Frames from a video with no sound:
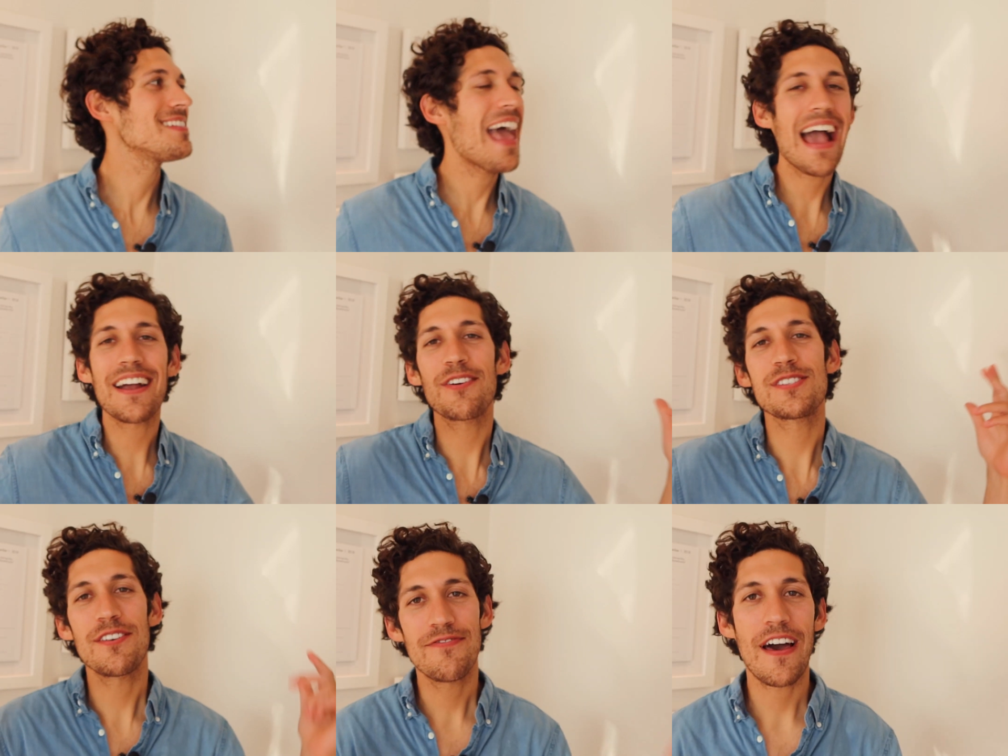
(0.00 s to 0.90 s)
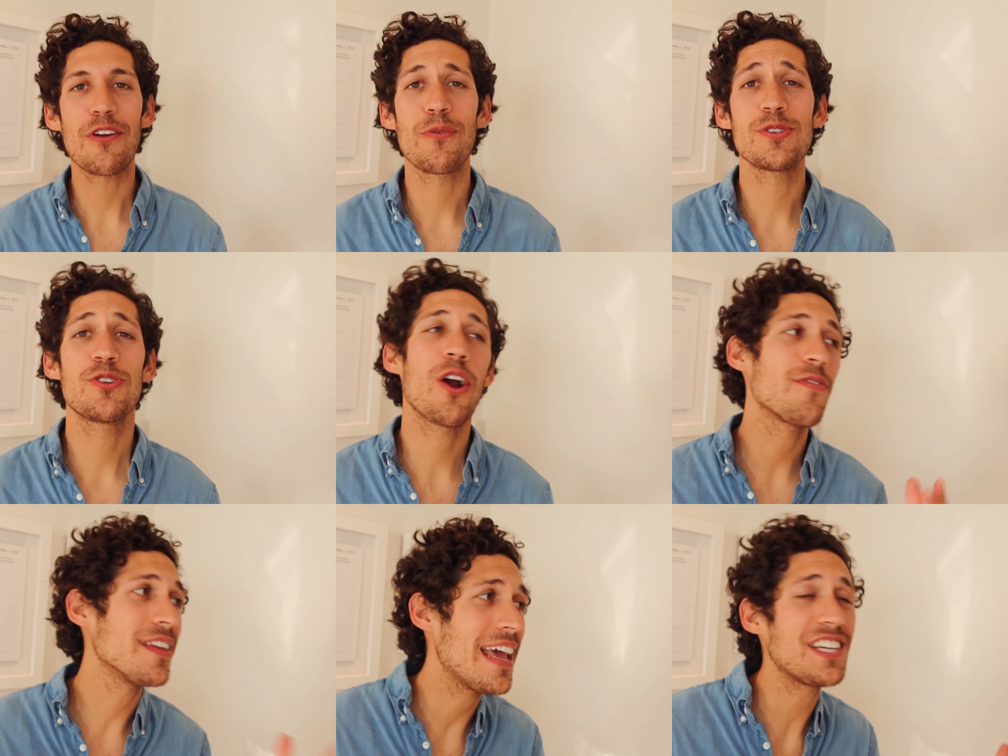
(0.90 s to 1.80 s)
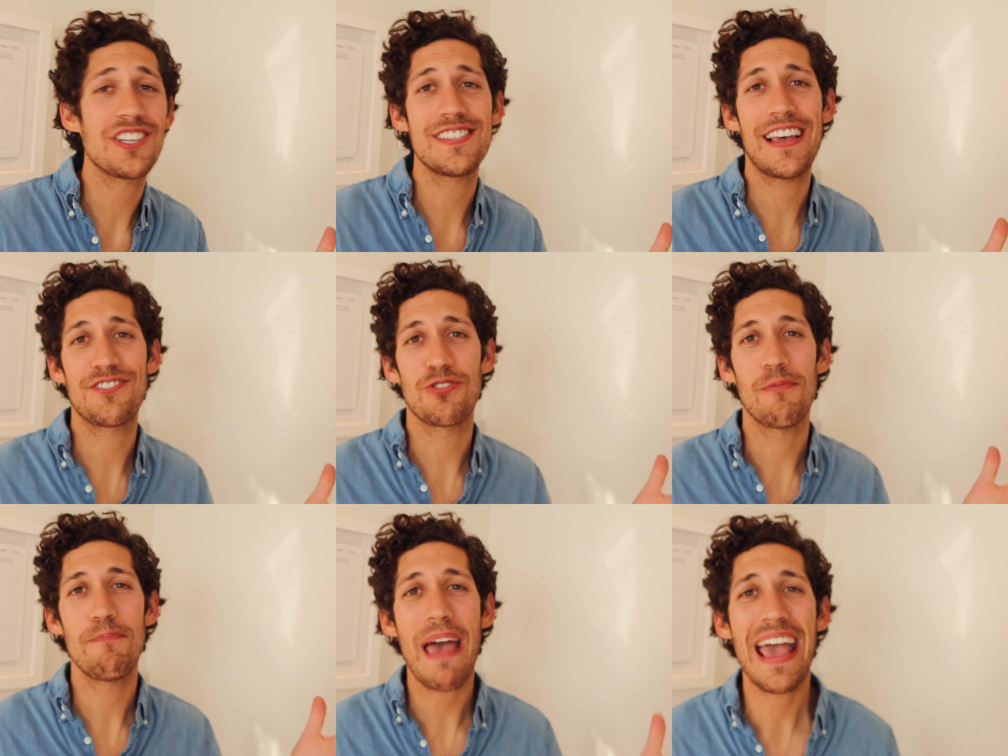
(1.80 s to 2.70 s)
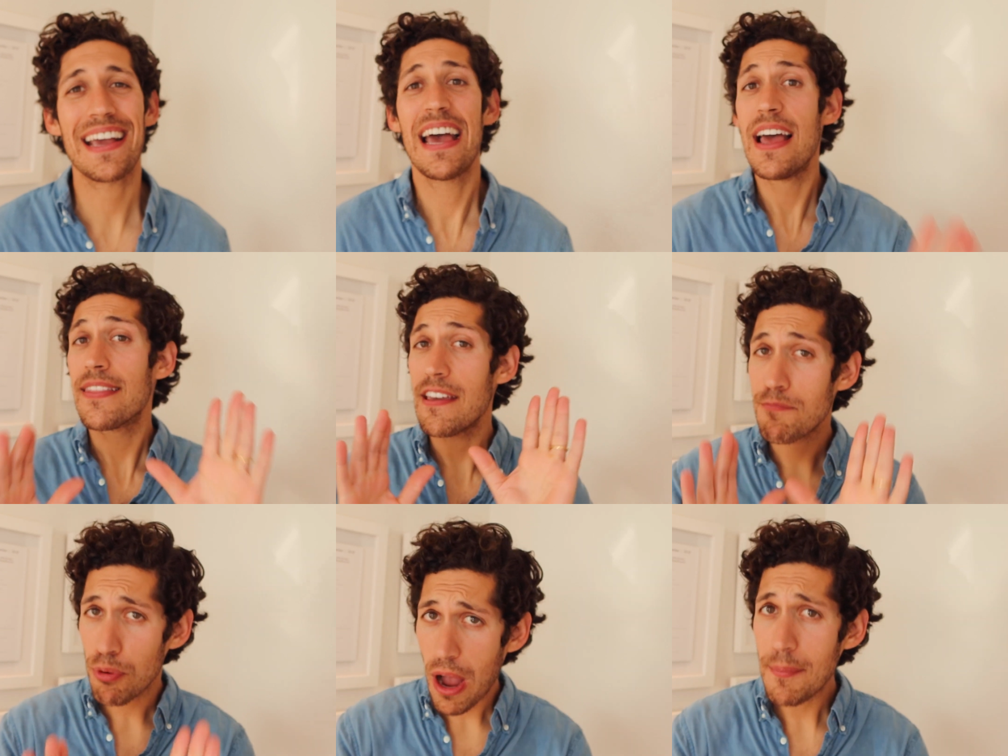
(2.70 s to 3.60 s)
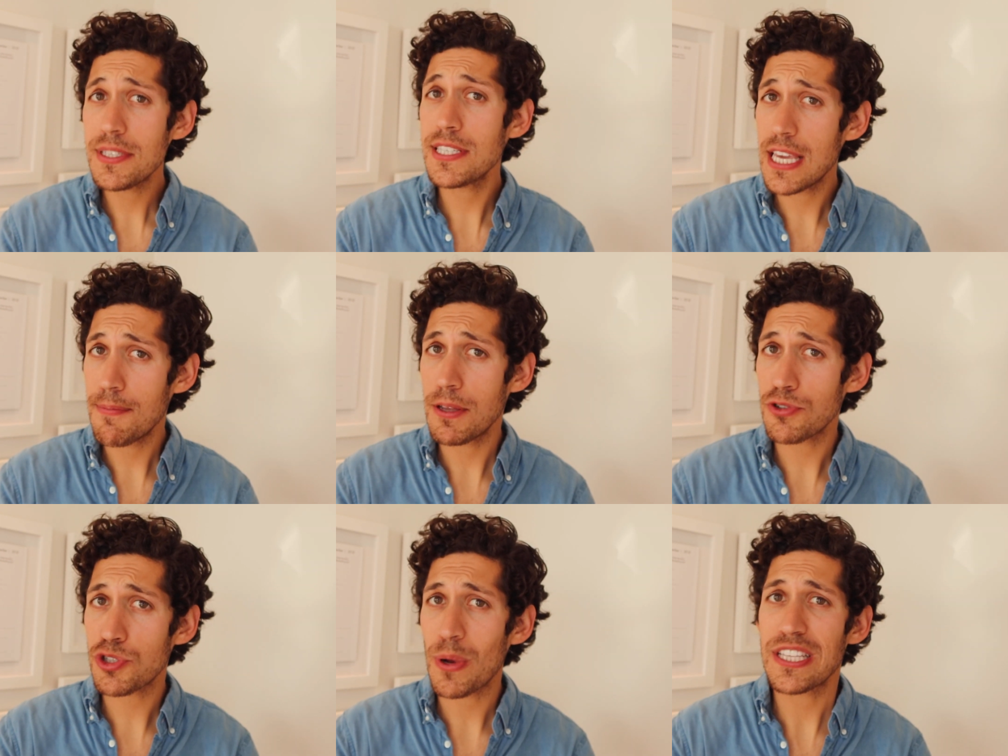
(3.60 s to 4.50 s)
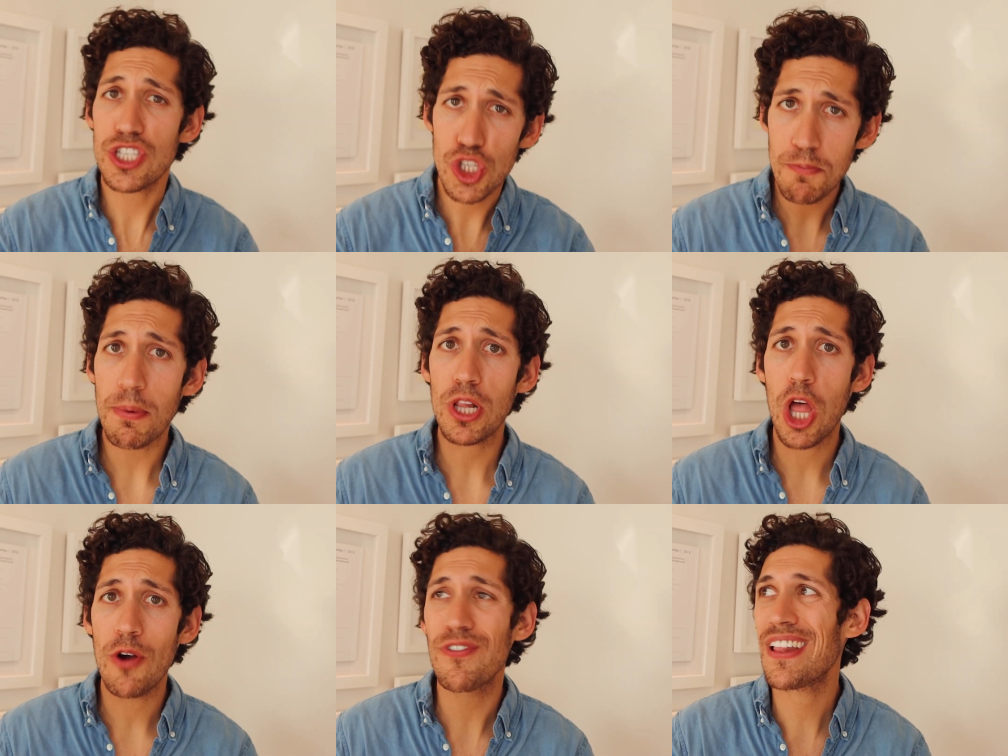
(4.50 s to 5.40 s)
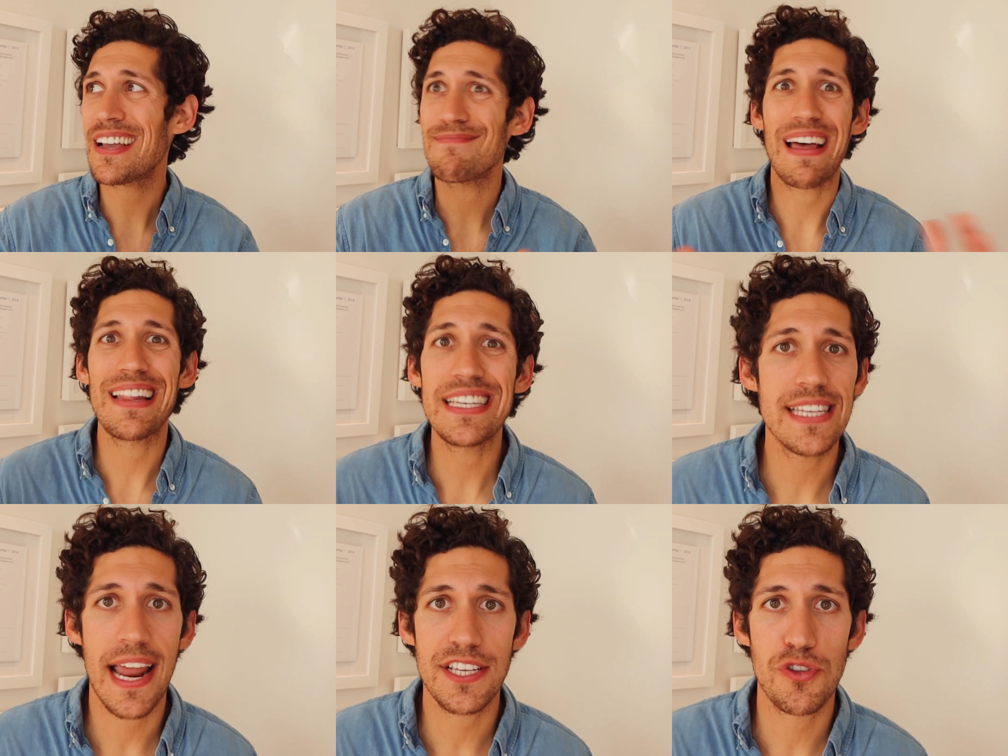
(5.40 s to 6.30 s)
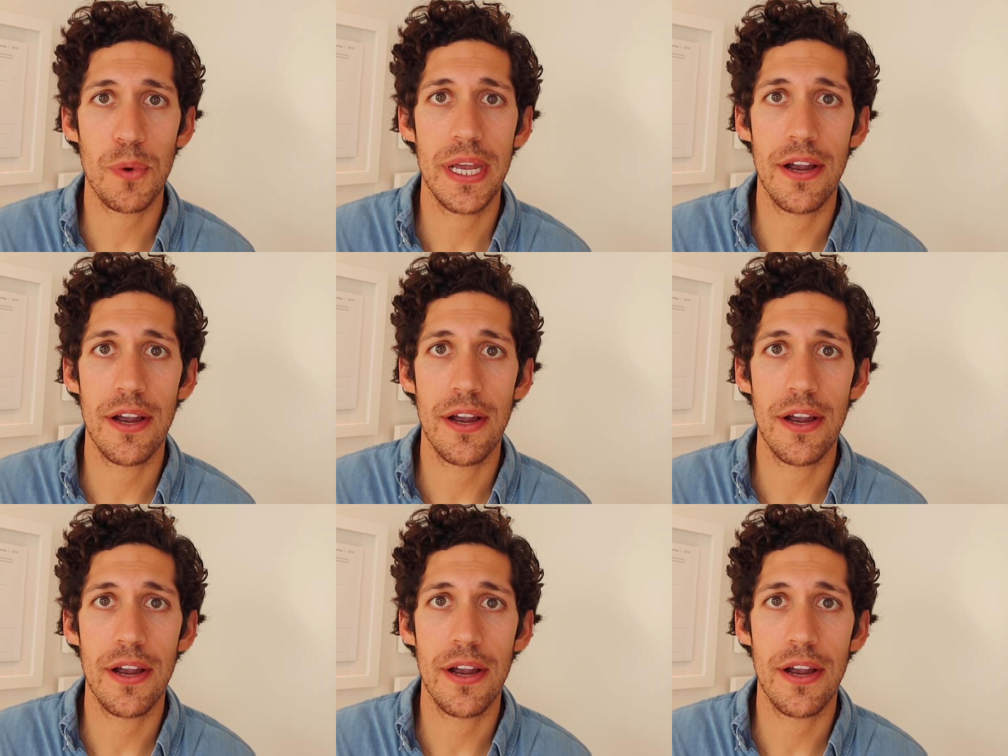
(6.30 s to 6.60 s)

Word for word: Snackers, the Federal Reserve, the nation's central bank, they've promised to keep interest rates super low for like at least the next three